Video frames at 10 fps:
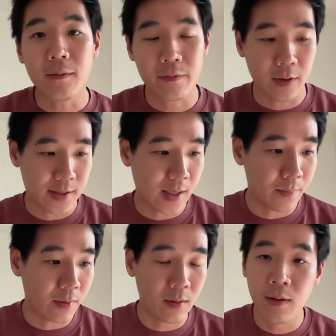For
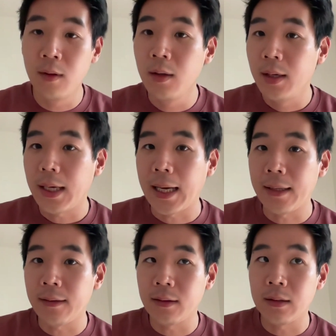example,
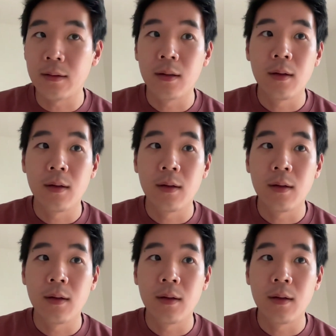in